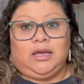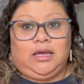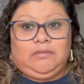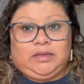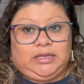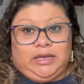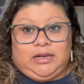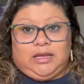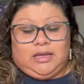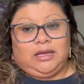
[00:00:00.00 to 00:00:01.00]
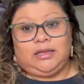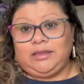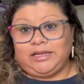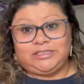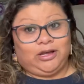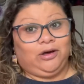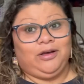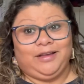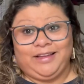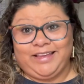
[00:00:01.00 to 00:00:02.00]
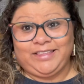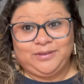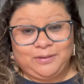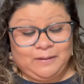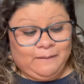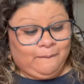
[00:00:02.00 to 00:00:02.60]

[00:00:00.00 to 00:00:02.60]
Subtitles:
Everything, that's all I do.